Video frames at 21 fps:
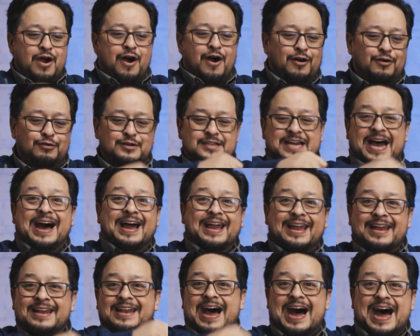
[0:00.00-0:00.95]
are
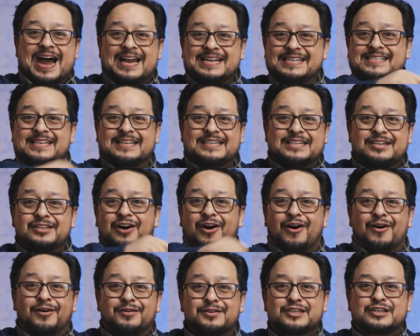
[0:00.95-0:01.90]
tying isaac to the
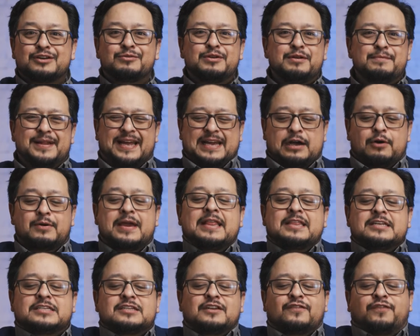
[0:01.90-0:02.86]
altar would you be like okay
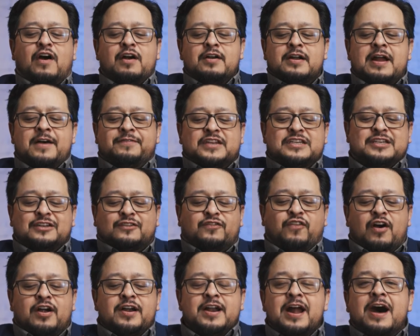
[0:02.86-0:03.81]
this is far enough this is
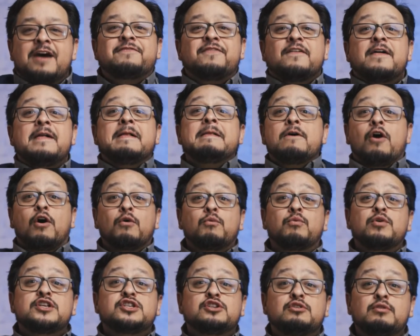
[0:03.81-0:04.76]
far enough or
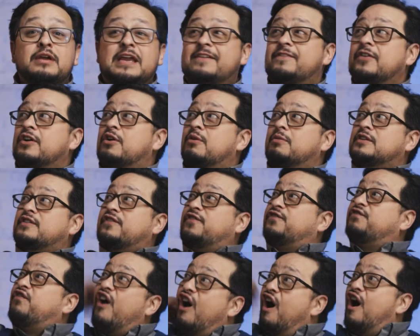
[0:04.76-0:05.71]
would you even go as
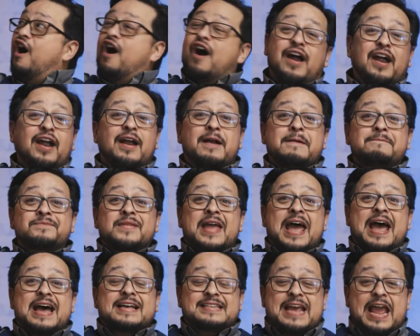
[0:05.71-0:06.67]
far
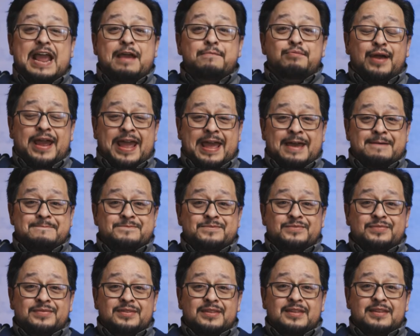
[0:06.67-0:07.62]
as abraham
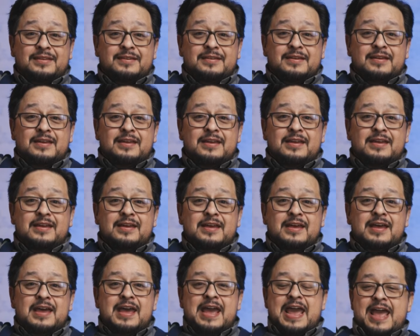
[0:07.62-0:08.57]

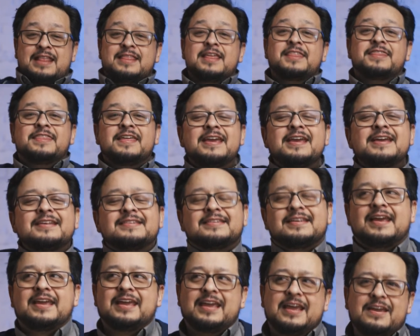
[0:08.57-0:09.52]
and the thing is,
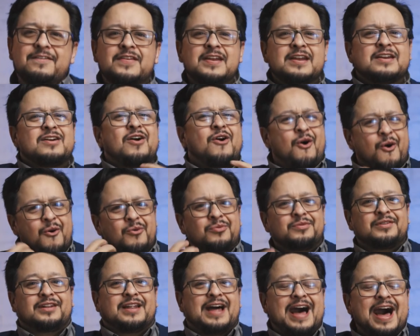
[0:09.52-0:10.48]
like, even in our
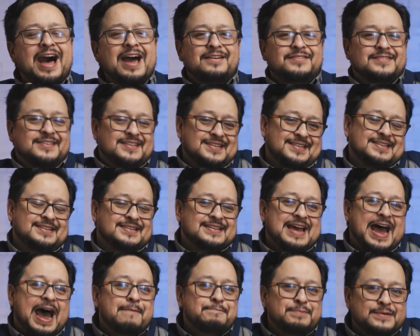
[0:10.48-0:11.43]
own lives, this, this
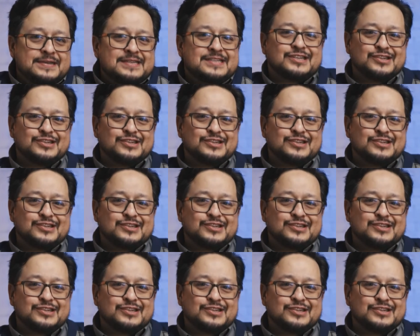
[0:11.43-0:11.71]
happens